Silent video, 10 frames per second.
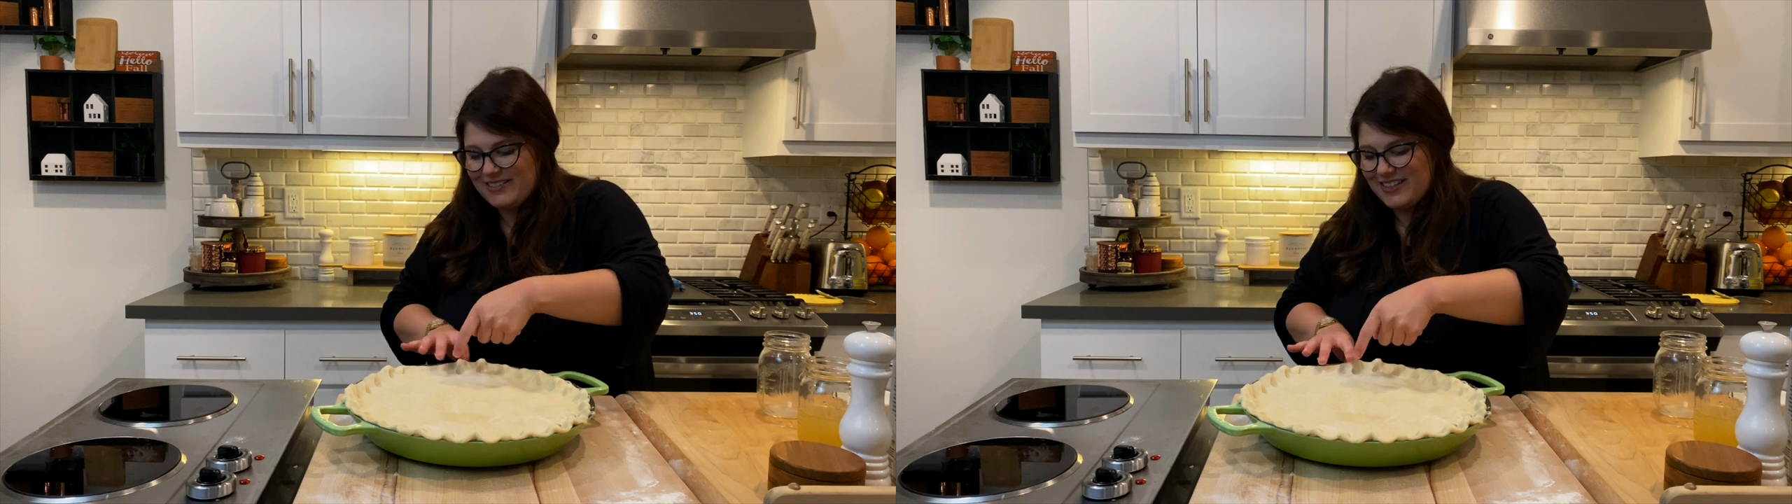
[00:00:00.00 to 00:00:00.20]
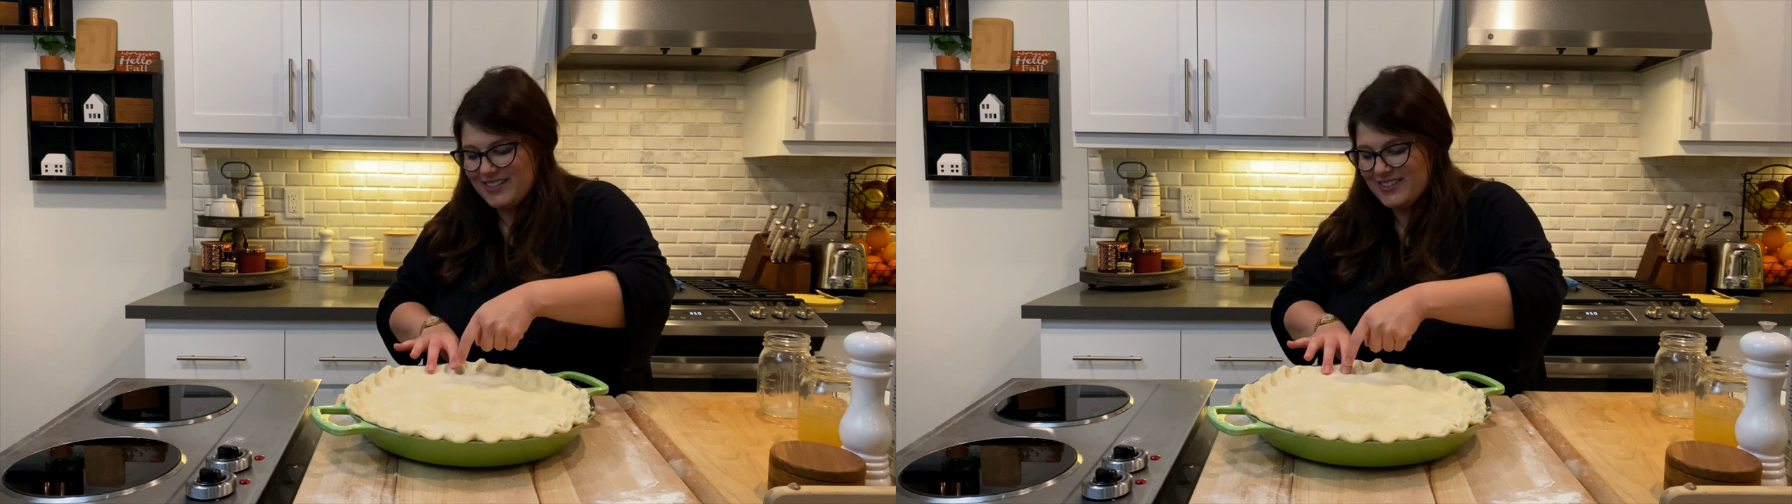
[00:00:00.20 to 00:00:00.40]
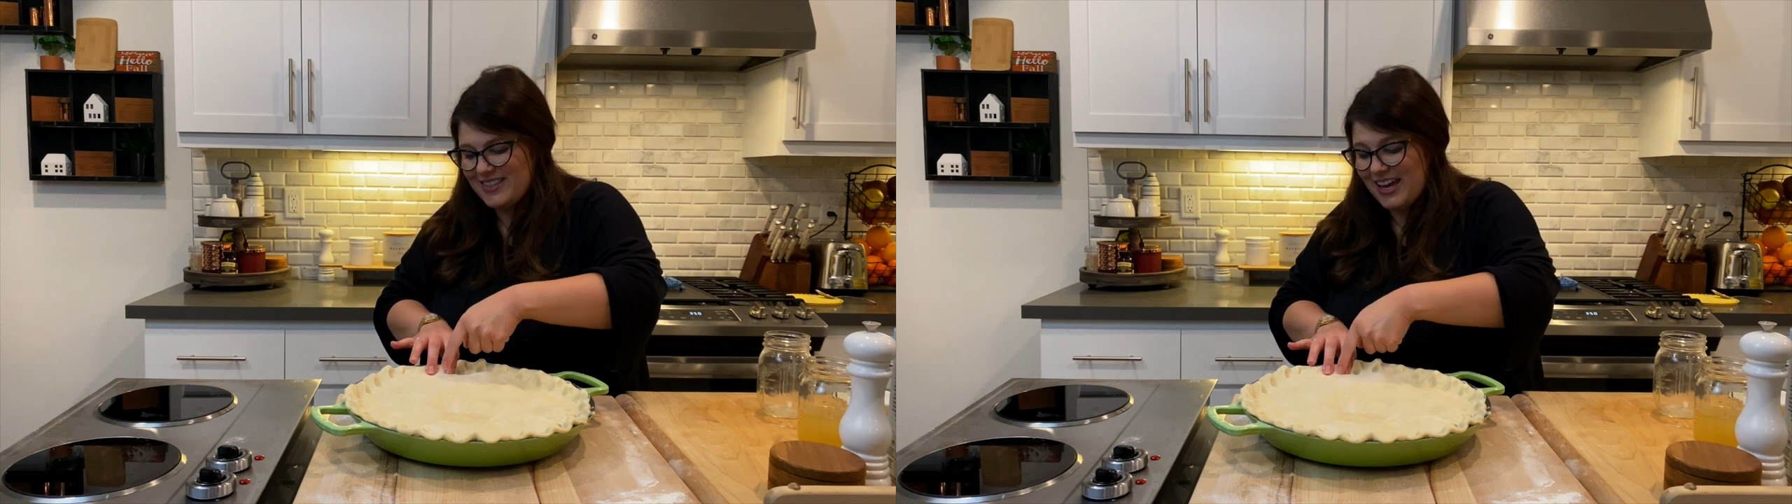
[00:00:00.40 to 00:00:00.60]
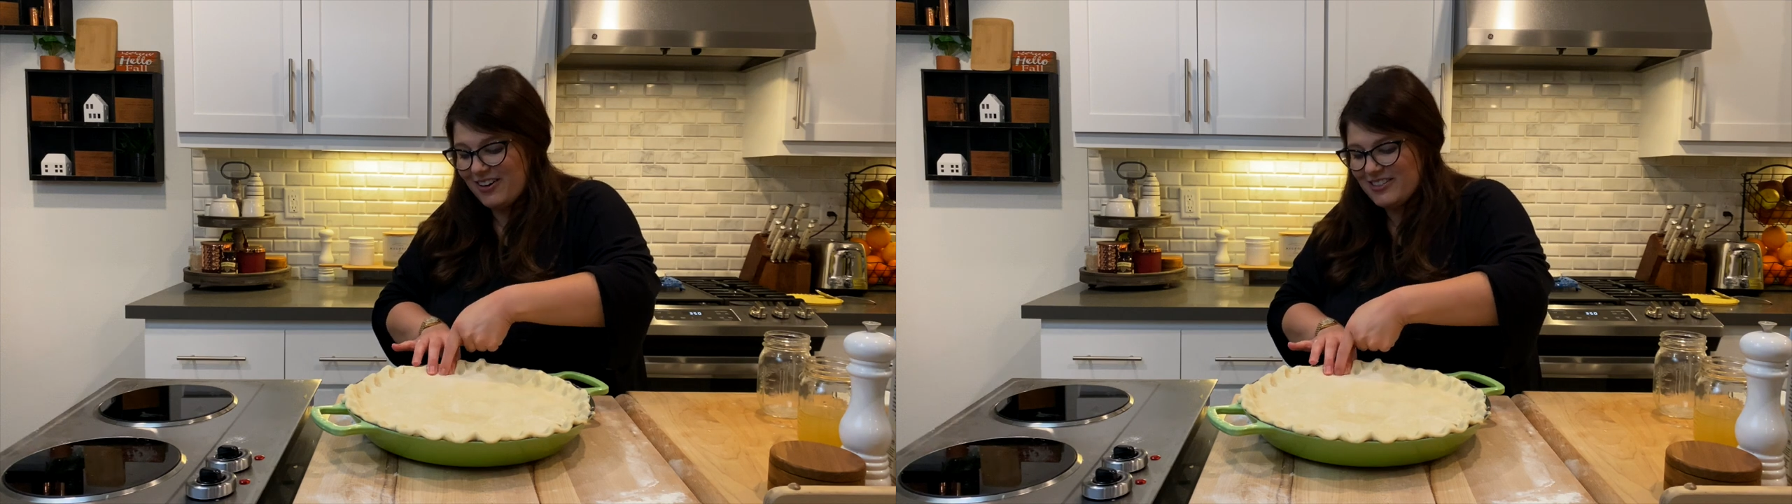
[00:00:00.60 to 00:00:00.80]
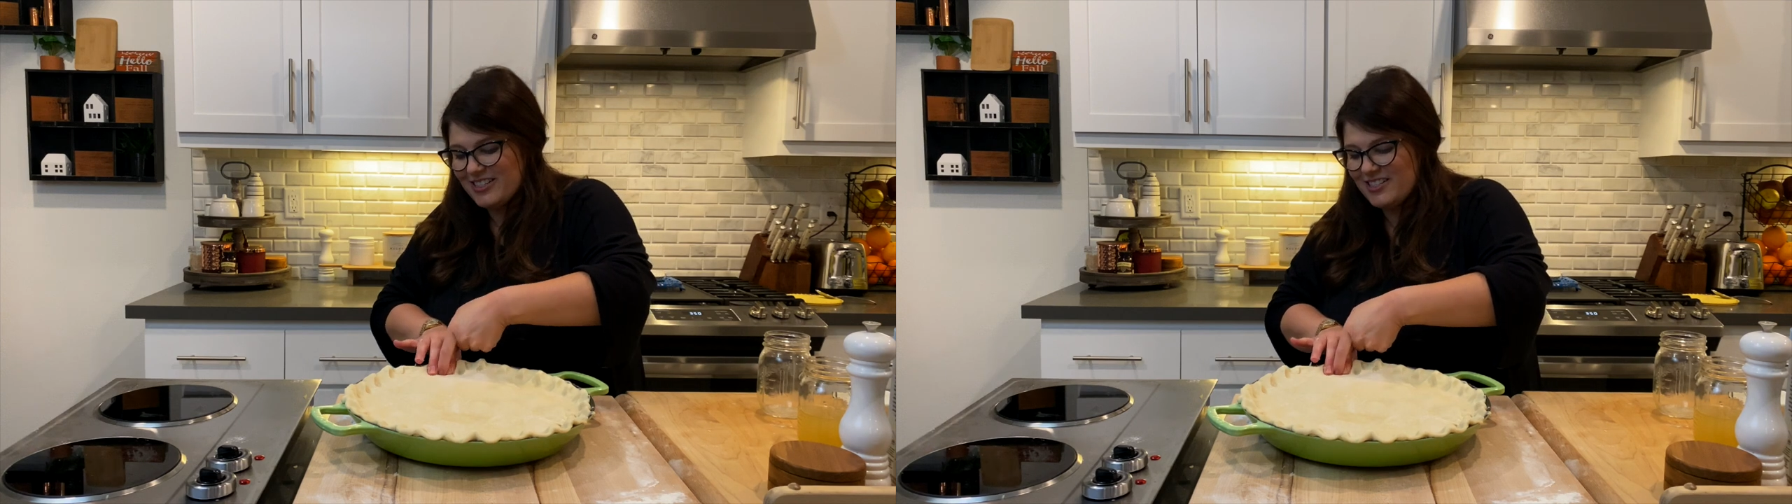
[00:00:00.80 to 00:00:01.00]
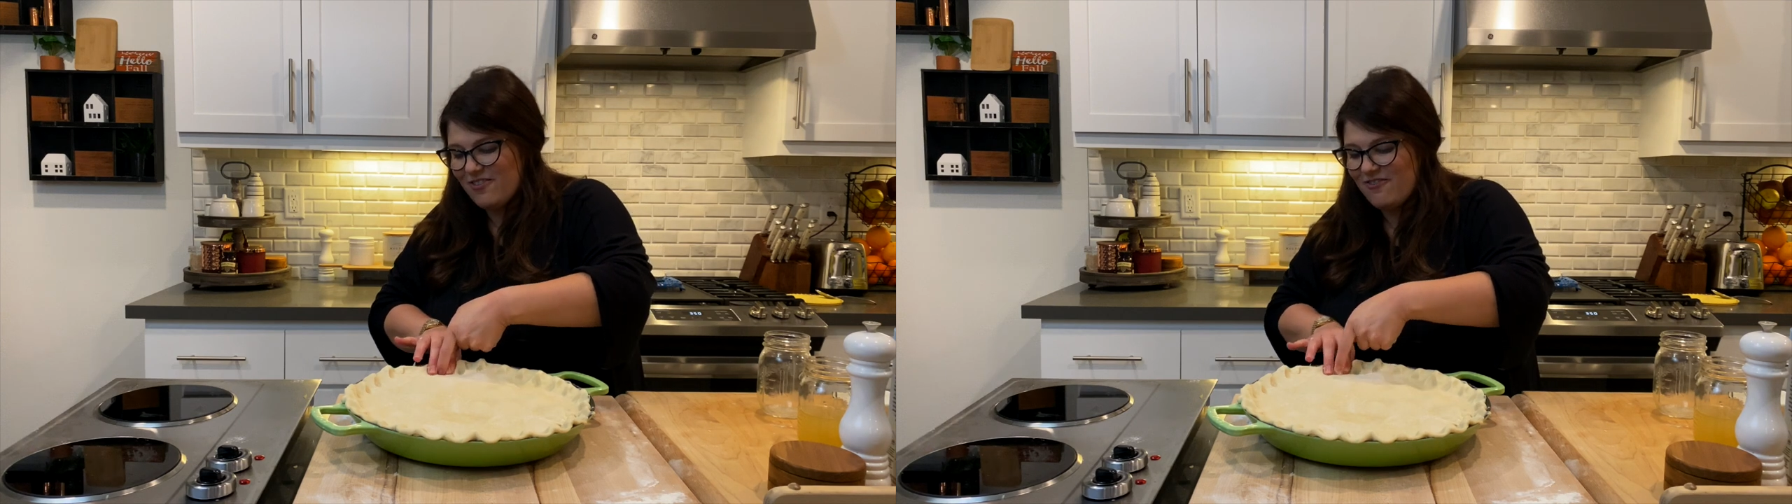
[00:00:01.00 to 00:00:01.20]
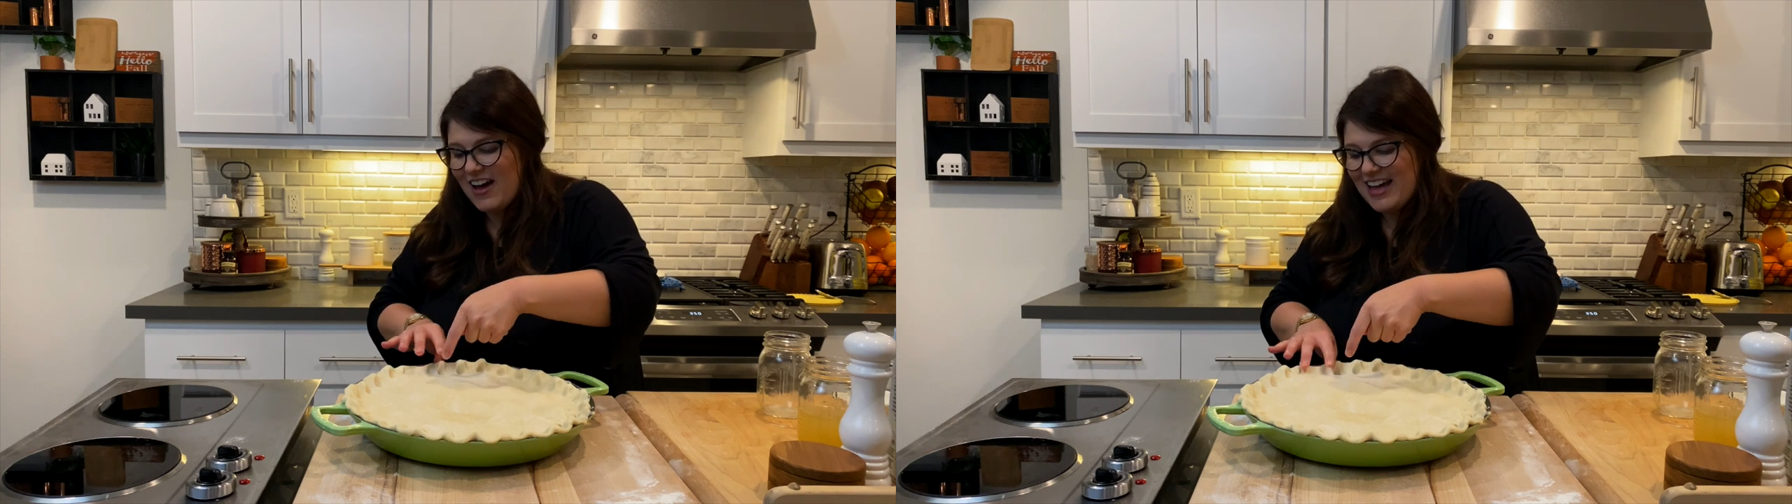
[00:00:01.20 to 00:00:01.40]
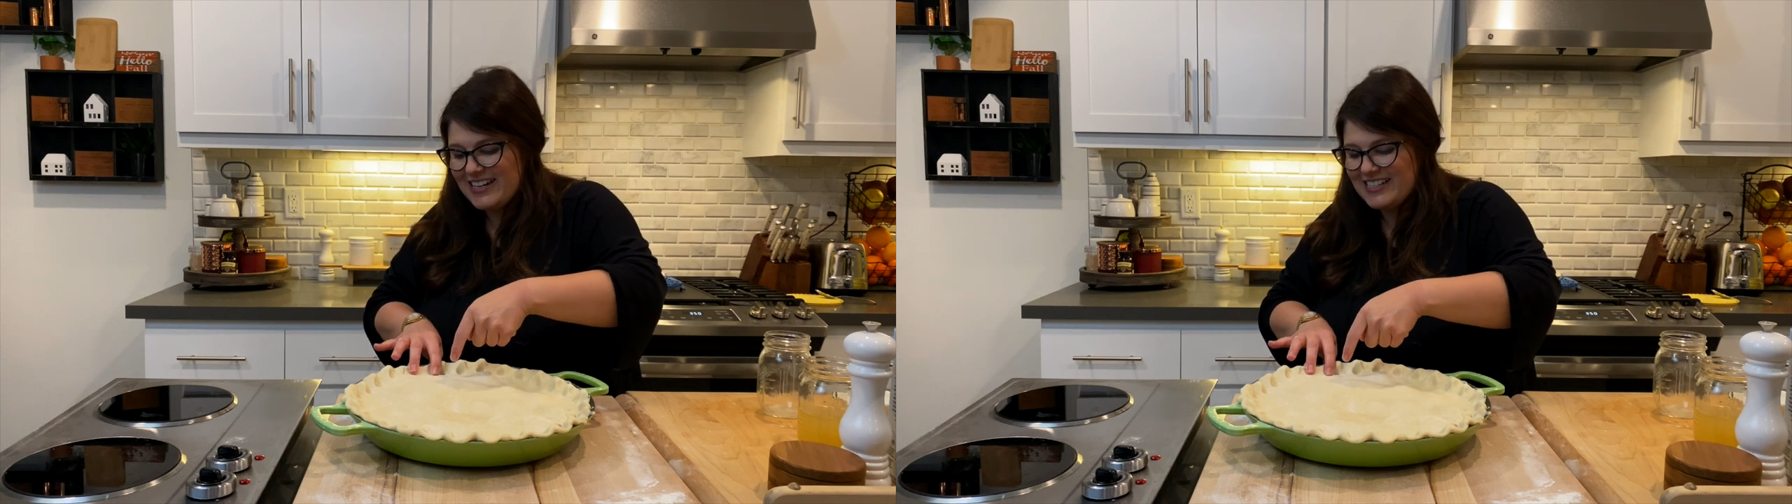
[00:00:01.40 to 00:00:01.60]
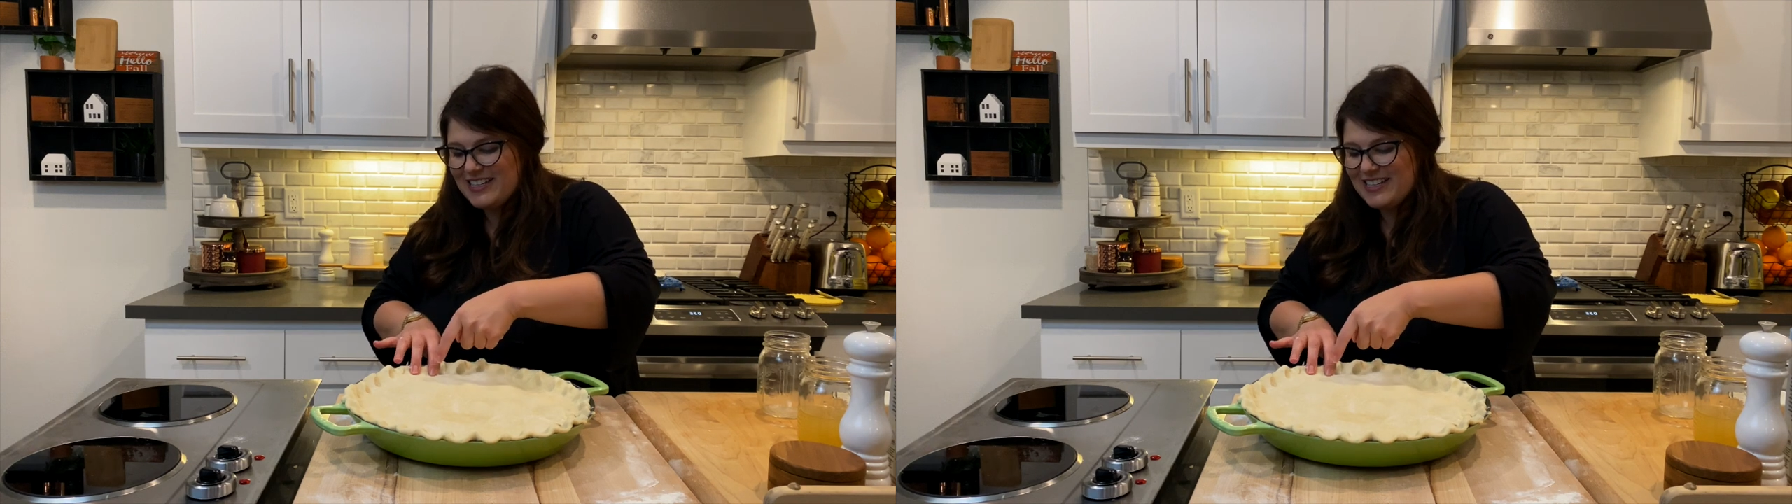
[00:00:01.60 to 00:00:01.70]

because they are just fun